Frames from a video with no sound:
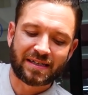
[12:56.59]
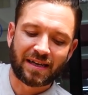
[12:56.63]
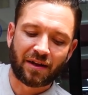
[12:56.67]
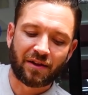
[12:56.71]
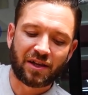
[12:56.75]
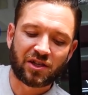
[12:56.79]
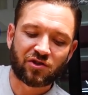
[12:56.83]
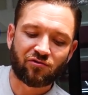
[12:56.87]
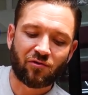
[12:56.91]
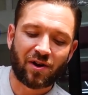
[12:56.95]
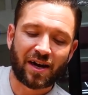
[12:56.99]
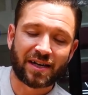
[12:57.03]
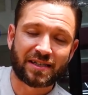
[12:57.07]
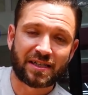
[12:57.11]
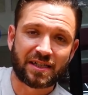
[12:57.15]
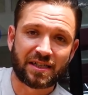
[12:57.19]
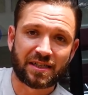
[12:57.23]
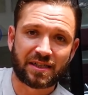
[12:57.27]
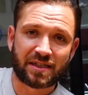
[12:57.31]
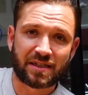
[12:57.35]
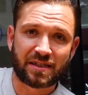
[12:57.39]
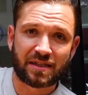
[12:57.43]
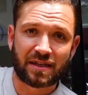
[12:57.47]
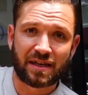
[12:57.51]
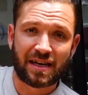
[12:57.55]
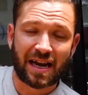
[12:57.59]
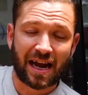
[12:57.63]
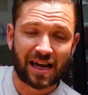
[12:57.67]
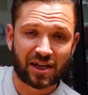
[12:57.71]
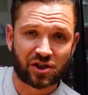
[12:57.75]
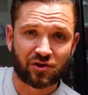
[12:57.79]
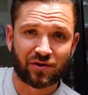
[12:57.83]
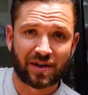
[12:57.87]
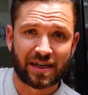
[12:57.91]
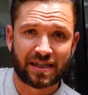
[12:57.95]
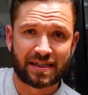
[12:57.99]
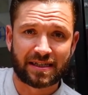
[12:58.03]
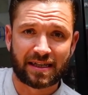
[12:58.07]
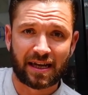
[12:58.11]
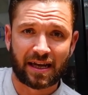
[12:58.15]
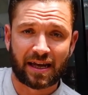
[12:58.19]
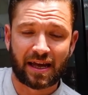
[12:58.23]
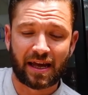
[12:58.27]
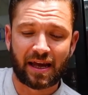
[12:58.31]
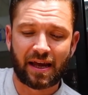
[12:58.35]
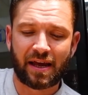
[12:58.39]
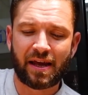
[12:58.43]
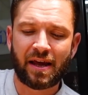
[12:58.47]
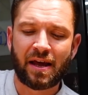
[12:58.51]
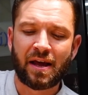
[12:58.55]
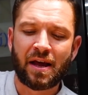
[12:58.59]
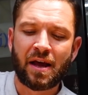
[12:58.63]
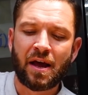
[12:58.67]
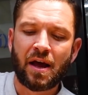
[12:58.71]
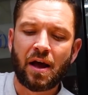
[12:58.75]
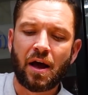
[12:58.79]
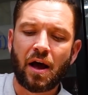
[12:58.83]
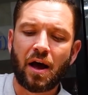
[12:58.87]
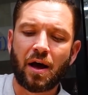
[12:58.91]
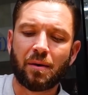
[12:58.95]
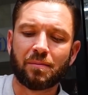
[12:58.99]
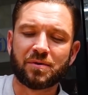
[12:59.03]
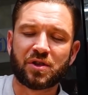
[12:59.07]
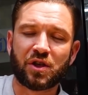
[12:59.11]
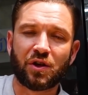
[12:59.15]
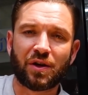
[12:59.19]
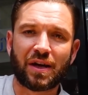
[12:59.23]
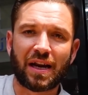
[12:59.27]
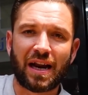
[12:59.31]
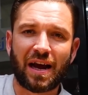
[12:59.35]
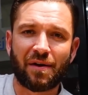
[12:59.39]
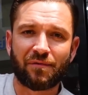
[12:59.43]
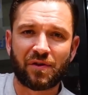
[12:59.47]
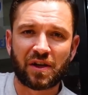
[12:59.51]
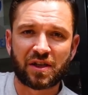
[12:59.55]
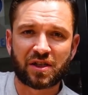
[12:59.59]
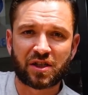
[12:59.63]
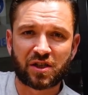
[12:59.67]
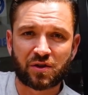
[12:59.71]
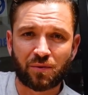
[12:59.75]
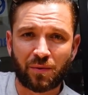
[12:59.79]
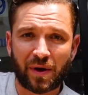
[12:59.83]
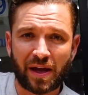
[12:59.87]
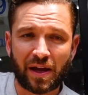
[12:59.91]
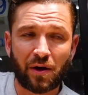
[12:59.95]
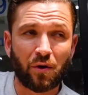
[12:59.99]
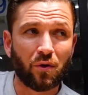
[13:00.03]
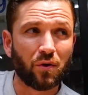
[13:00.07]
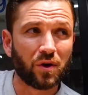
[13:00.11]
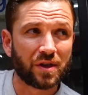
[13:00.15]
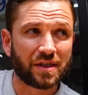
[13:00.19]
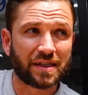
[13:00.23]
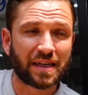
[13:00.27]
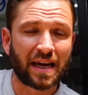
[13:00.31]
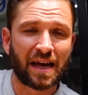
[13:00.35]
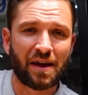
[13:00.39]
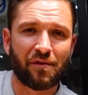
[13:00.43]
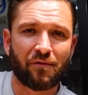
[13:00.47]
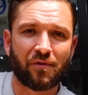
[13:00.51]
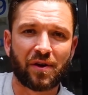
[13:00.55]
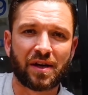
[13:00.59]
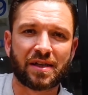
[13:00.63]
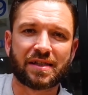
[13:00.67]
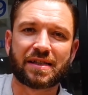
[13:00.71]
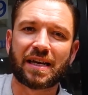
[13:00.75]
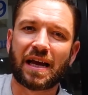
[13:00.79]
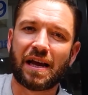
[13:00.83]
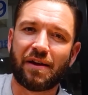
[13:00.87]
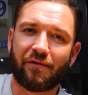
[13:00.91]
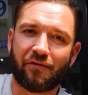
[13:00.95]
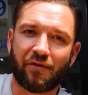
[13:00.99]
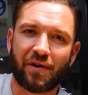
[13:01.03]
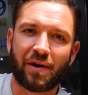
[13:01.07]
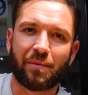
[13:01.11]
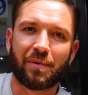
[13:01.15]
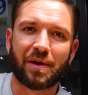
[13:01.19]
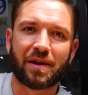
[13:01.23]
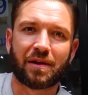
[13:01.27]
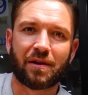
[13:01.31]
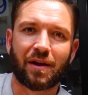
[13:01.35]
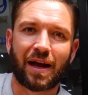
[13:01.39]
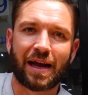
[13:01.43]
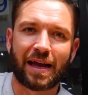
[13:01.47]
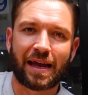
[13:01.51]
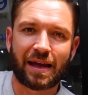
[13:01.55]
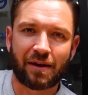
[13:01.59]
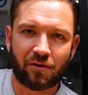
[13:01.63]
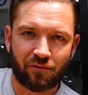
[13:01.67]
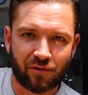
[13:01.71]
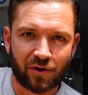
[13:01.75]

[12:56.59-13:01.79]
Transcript: Now this rice is naturally sticky, so you can have this sweet or savoury. Savoury with like